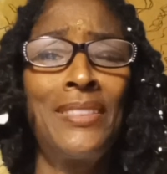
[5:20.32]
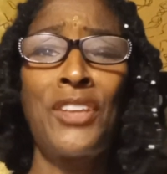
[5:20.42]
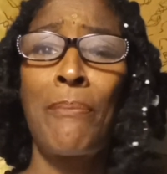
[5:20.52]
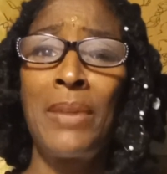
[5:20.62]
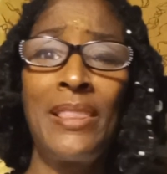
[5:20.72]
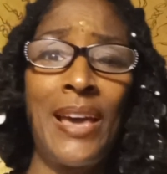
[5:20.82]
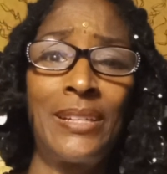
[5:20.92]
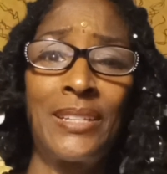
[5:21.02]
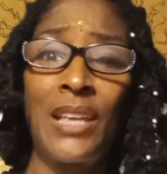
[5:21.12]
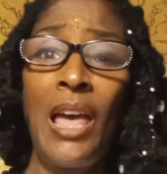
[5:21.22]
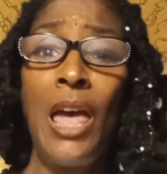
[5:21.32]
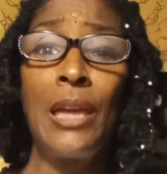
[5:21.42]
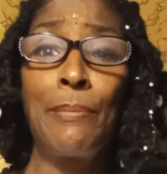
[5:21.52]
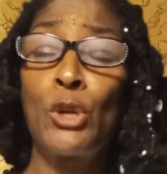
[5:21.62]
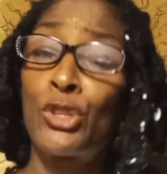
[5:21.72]
To me, that is
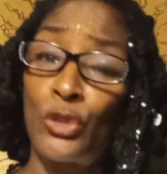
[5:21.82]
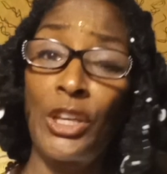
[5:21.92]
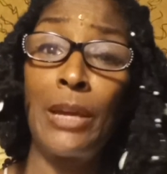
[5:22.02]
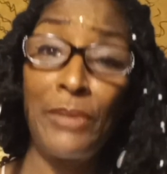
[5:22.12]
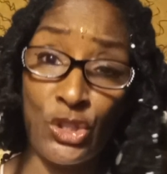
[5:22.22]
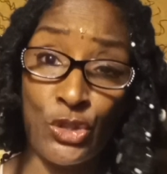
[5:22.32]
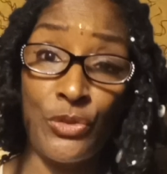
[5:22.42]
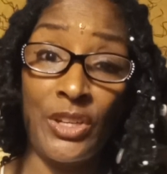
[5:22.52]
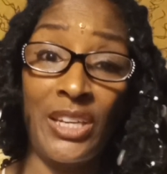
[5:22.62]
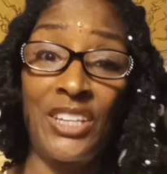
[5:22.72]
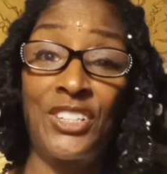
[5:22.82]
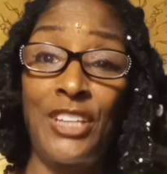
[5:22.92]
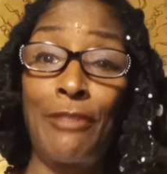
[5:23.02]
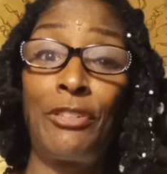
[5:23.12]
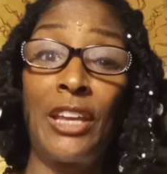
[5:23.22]
emotional immaturity is
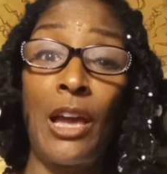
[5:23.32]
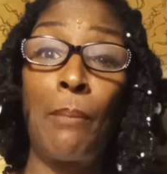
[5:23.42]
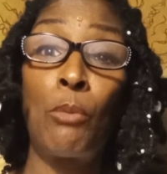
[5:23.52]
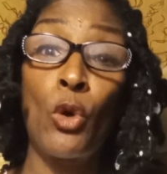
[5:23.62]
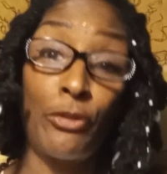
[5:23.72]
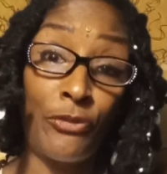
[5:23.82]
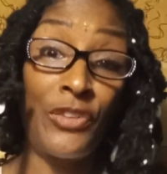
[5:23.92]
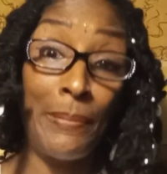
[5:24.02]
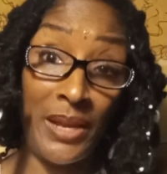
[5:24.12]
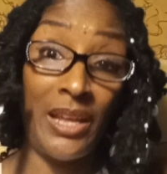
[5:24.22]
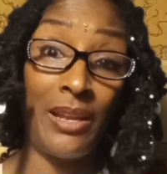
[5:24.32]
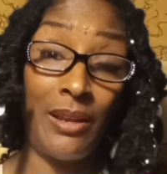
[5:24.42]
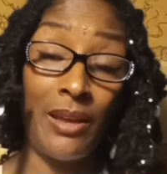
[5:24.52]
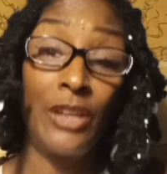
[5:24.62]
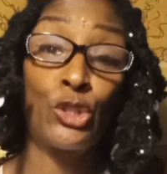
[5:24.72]
definitely a more
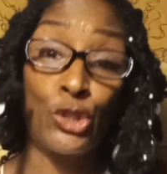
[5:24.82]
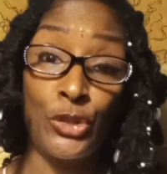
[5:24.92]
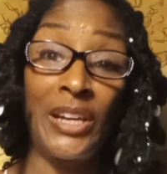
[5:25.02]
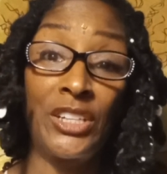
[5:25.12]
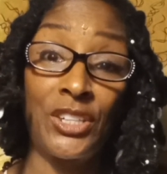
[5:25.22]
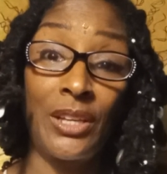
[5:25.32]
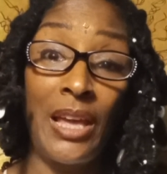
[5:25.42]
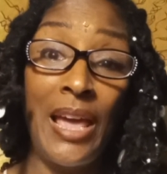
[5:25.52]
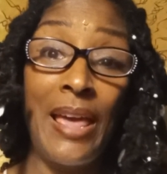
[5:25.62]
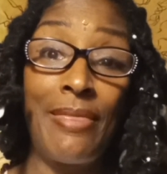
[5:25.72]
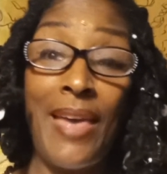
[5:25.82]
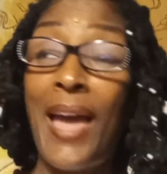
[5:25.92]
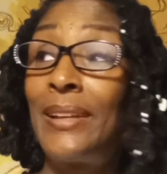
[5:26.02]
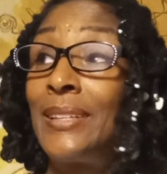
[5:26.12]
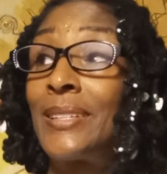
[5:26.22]
feminine trait.
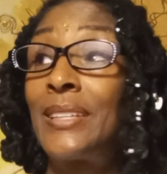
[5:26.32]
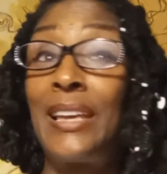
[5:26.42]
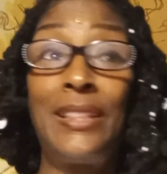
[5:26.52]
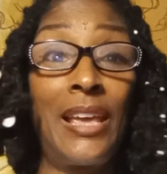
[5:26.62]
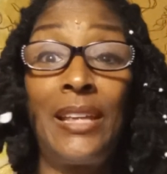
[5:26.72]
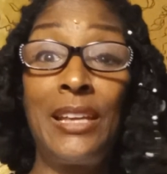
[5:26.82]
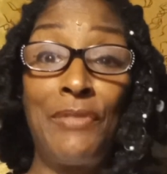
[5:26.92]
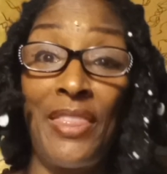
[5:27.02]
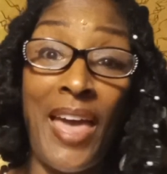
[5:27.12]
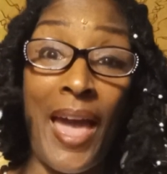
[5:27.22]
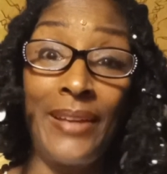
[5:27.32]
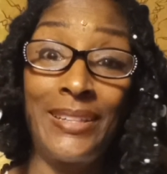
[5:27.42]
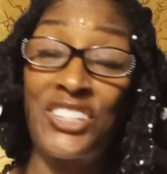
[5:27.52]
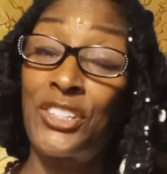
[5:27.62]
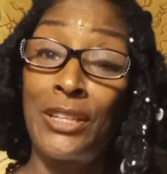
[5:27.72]
That is, and even that
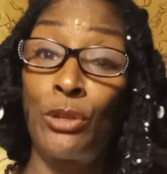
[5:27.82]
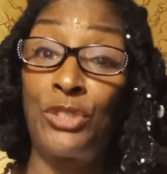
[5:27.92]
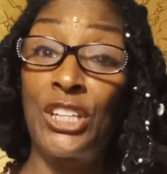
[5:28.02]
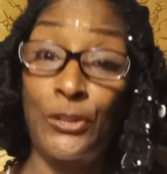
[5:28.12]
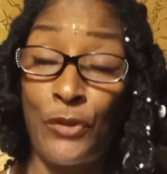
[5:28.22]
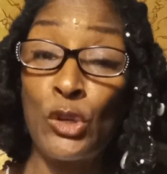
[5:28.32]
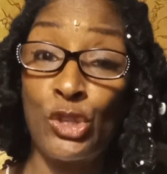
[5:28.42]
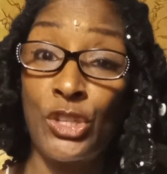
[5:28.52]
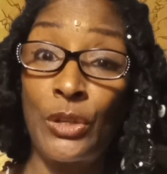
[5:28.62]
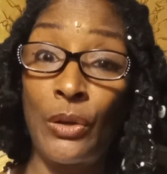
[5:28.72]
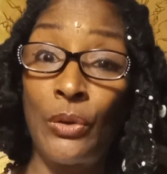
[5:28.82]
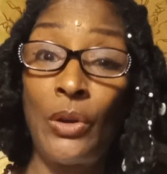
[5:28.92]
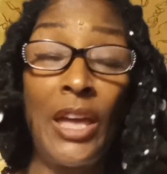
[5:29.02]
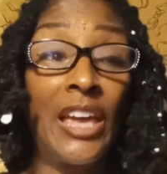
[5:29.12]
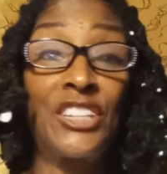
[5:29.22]
is still dysfunctional.
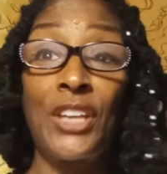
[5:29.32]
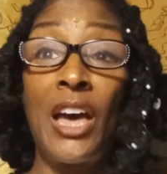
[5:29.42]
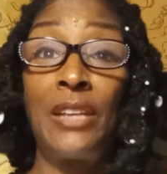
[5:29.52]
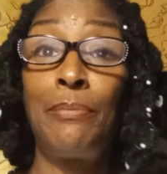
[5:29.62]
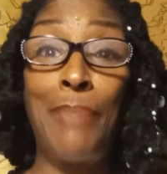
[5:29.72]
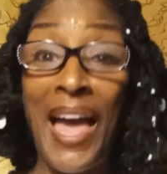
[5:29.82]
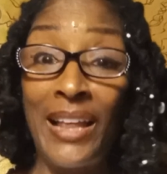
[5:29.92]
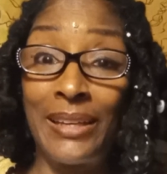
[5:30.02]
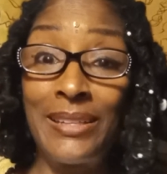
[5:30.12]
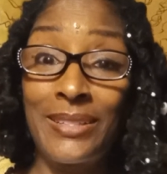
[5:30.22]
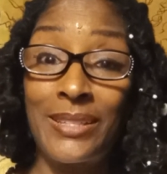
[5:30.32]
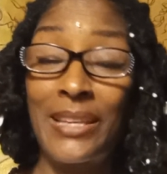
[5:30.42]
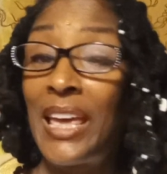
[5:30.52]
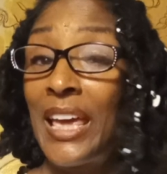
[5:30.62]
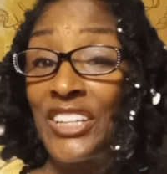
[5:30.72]
It's unbalanced.
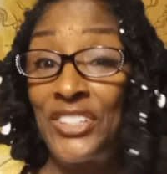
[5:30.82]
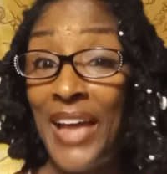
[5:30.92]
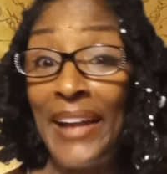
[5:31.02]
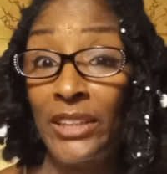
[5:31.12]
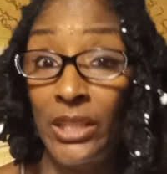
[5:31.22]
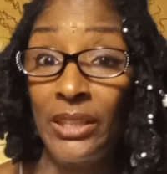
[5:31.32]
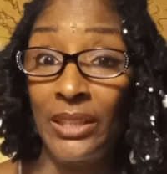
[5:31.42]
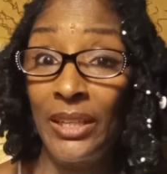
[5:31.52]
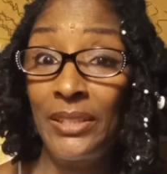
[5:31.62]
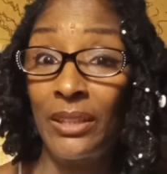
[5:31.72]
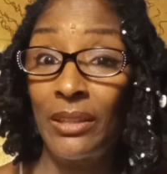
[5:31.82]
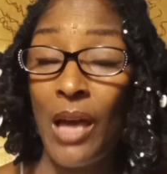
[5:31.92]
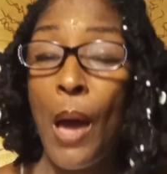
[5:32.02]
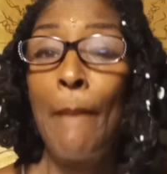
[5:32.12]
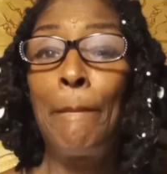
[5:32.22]
It's not good.
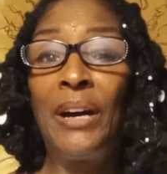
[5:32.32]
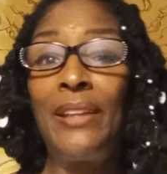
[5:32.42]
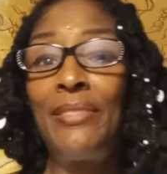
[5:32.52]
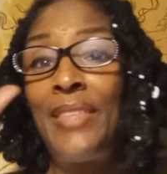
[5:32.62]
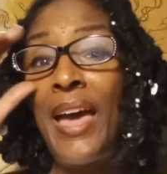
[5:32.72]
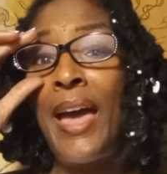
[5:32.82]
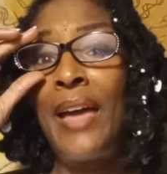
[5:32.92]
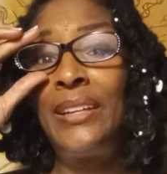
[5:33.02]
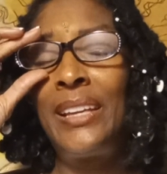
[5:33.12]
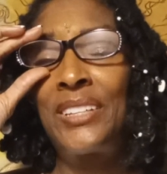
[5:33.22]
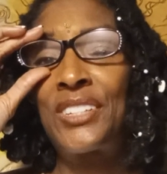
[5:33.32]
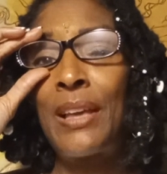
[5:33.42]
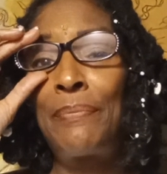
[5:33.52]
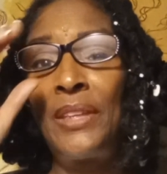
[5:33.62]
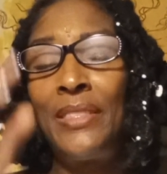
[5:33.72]
But that is
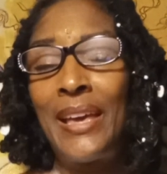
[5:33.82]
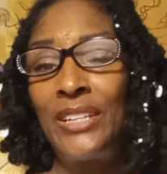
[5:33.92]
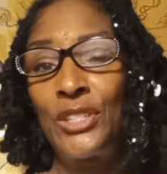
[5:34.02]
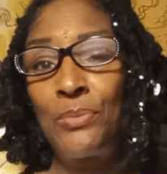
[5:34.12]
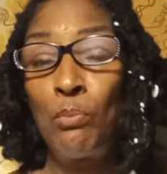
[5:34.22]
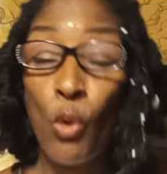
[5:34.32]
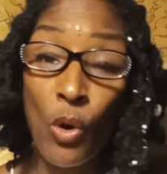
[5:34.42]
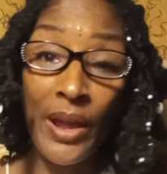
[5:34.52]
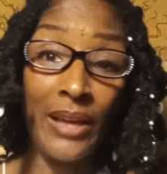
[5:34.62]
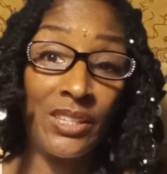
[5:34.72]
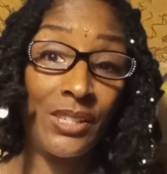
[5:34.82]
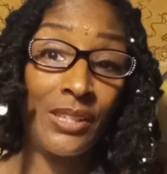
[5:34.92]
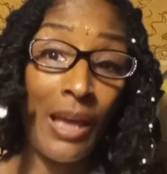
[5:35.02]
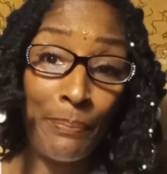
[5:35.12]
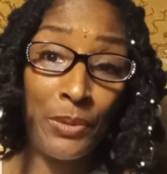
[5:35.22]
something that is more
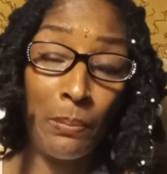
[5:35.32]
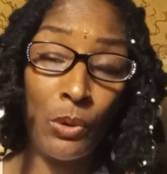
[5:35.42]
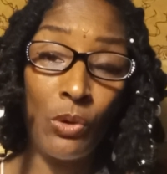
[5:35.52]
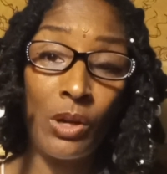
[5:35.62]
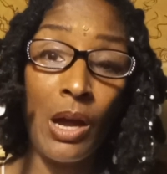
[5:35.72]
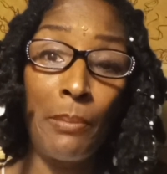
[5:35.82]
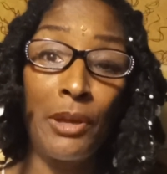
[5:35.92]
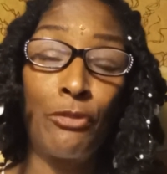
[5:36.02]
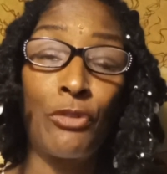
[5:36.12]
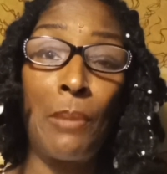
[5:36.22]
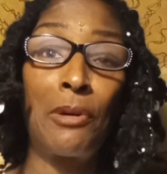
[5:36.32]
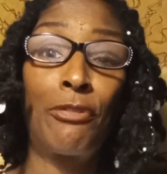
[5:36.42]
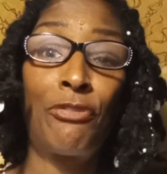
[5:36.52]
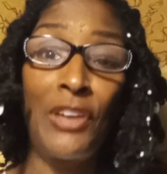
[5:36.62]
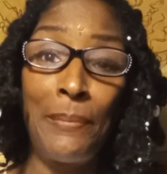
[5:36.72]
acceptable coming from a
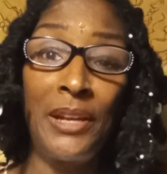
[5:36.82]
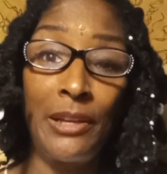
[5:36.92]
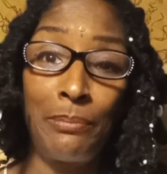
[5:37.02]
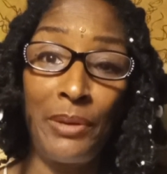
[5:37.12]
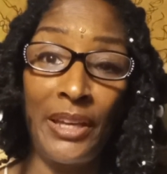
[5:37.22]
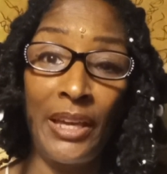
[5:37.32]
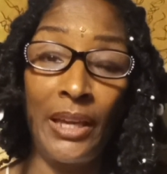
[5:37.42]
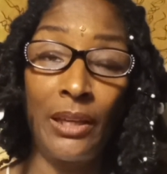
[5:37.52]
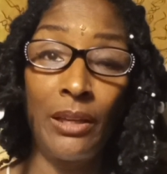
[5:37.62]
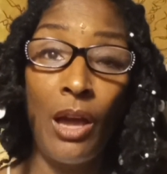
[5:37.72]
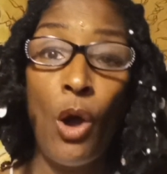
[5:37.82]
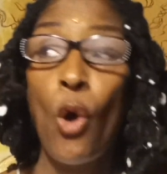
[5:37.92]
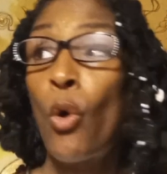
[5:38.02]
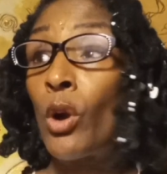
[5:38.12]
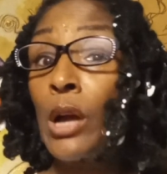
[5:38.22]
feminine being
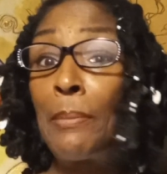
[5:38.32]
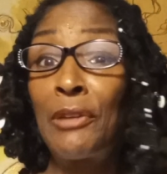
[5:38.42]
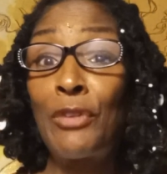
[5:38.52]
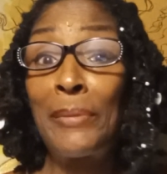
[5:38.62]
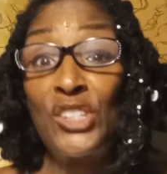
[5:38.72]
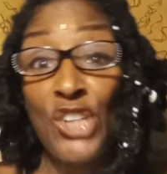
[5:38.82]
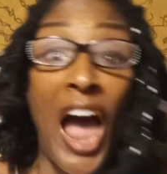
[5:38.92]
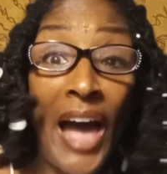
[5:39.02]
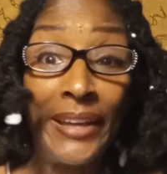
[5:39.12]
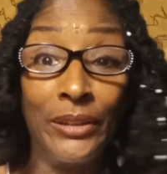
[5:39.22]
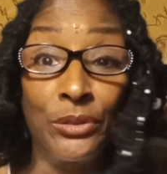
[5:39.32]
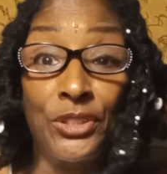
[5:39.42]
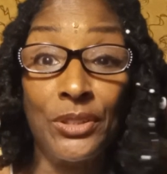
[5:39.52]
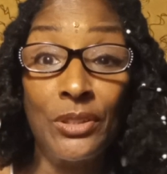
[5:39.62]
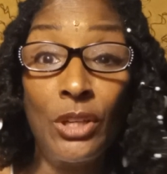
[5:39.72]
or coming from a child.